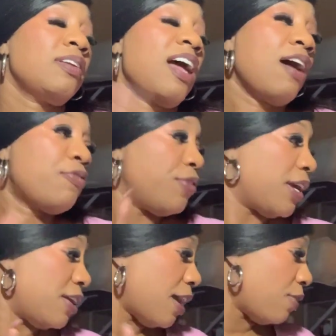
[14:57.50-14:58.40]
i figured
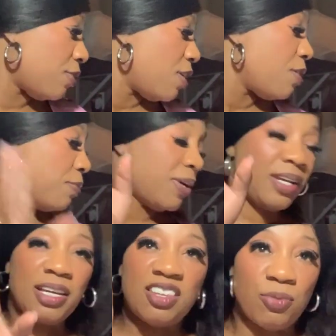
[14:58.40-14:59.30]
figure it out. But
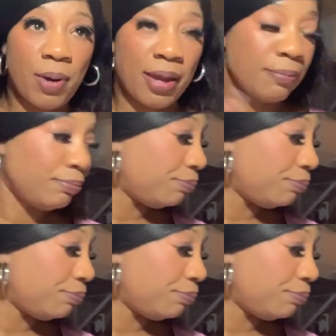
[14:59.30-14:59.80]
either way,